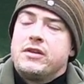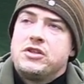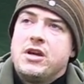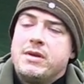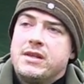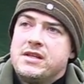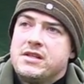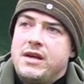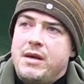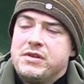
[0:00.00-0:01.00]
assuming
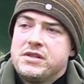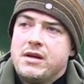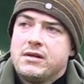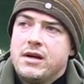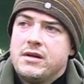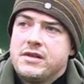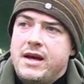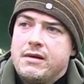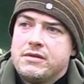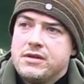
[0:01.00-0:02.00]
this episode goes
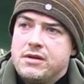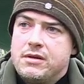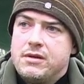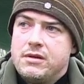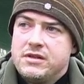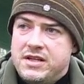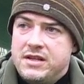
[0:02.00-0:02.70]
out or